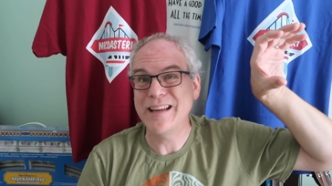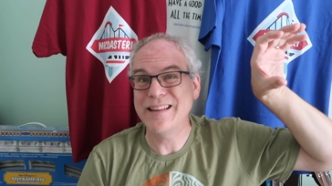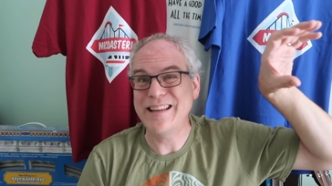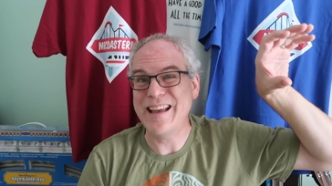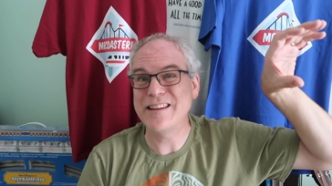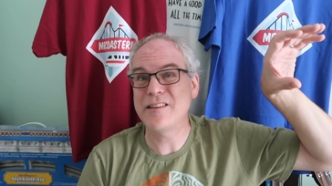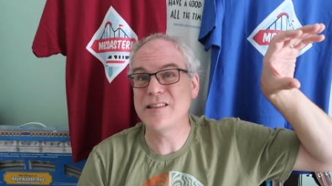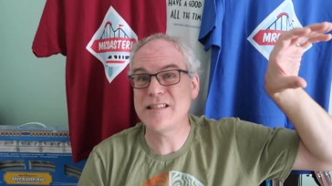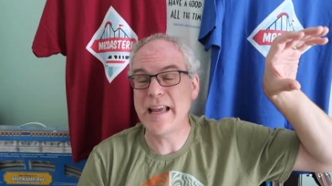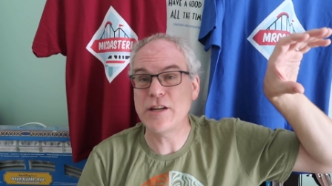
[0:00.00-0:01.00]
end of
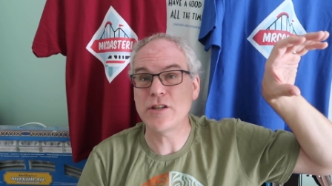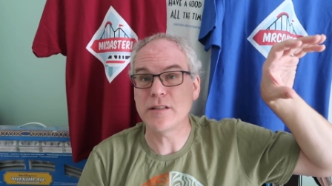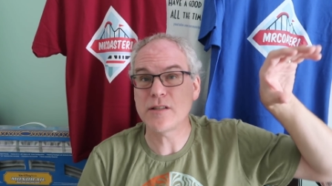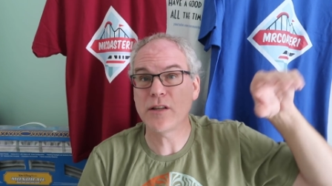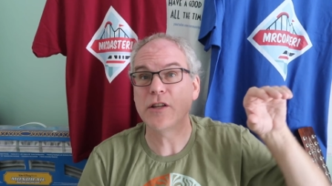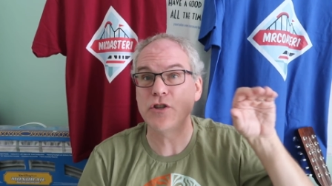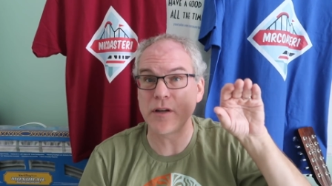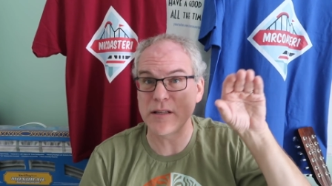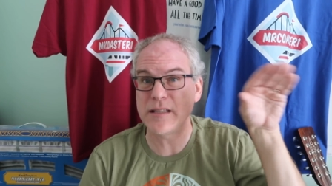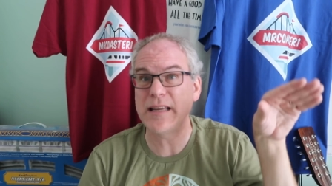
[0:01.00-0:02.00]
the stations so that
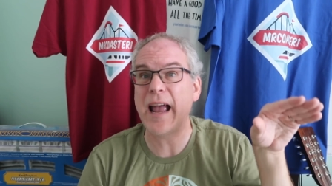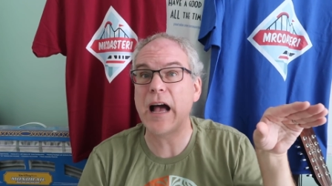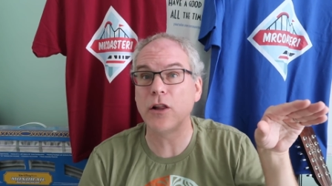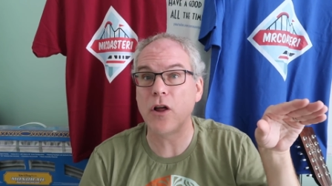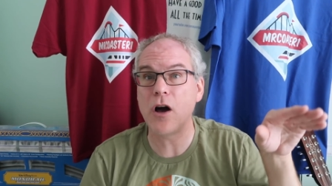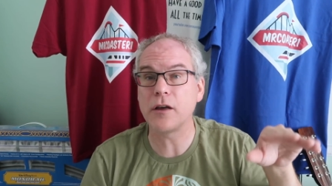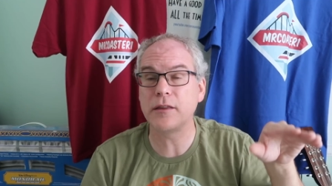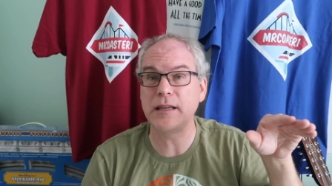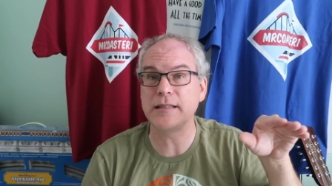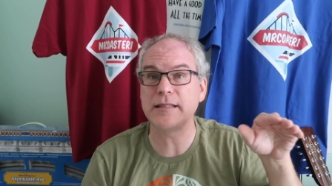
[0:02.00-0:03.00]
you can see how
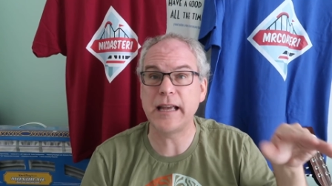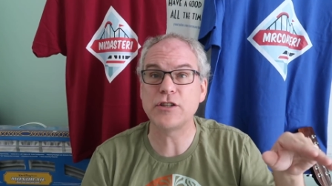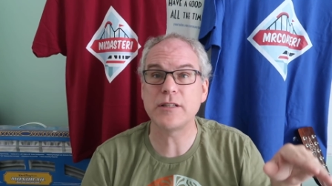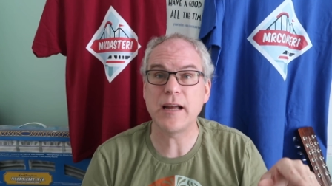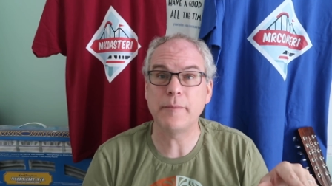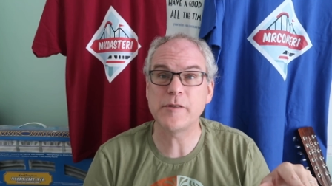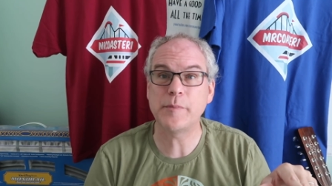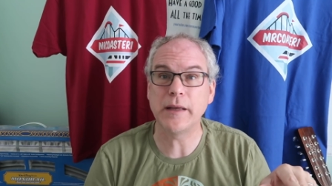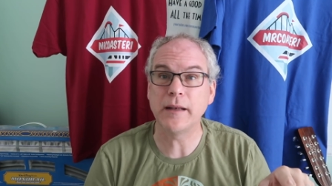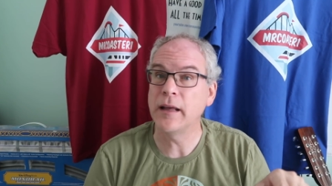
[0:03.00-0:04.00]
long the station time has
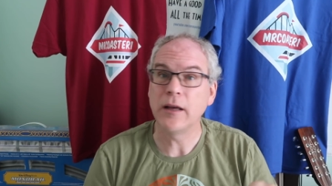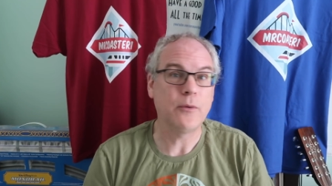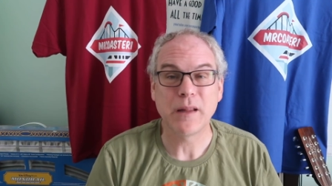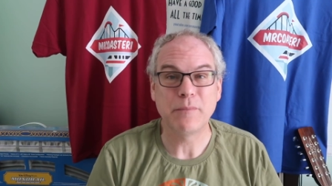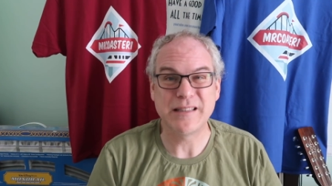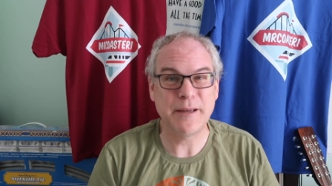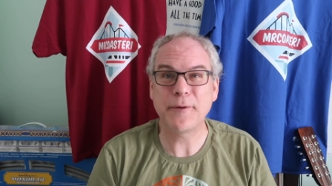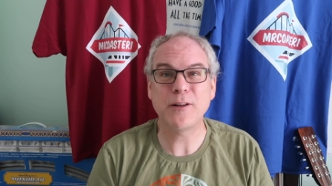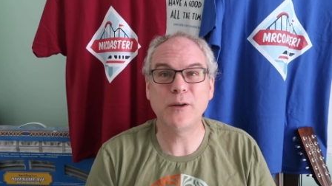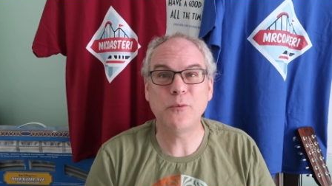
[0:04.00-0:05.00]
been. But
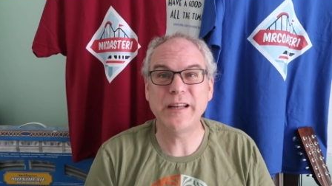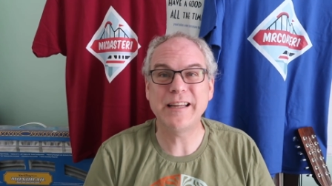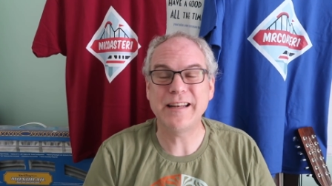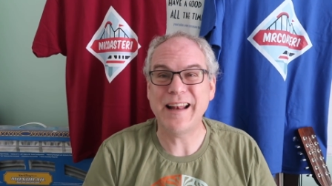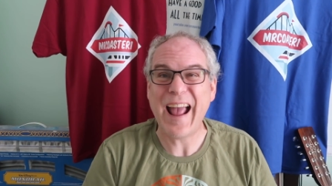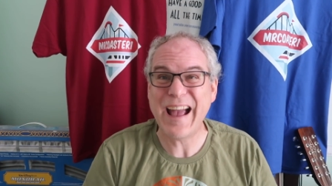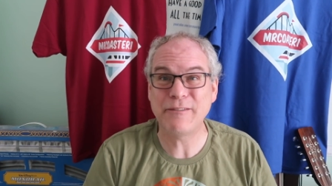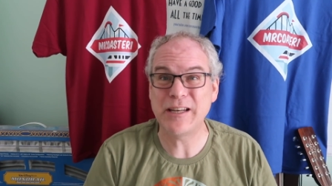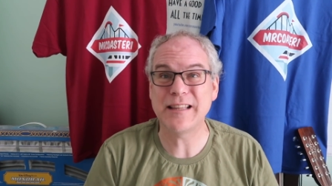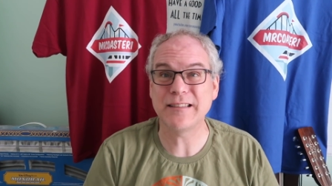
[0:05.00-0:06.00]
typically we didn't
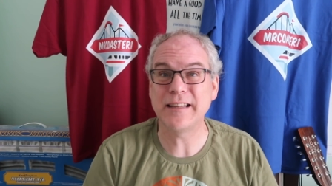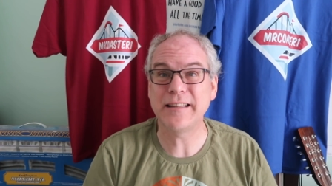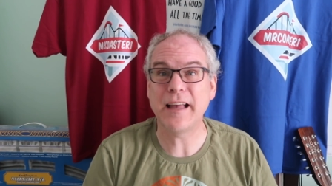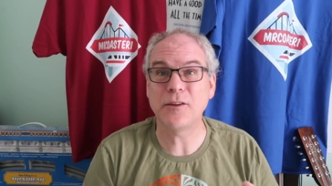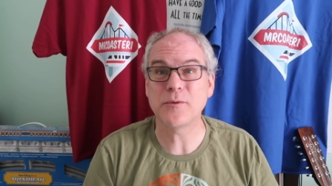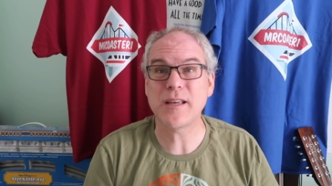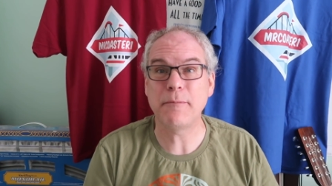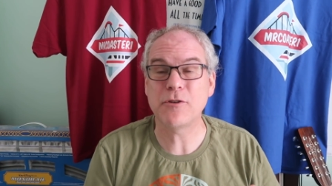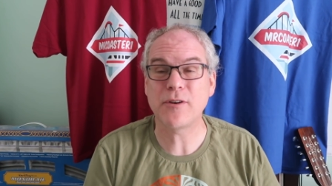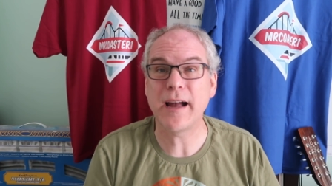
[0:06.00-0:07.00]
have anything like that was
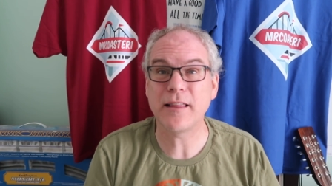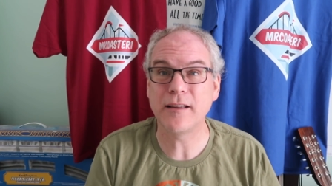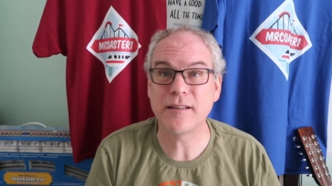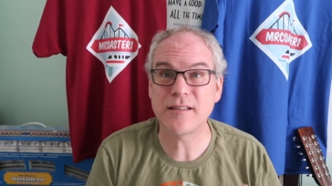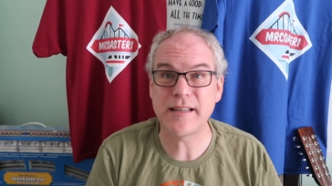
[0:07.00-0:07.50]
keeping track of the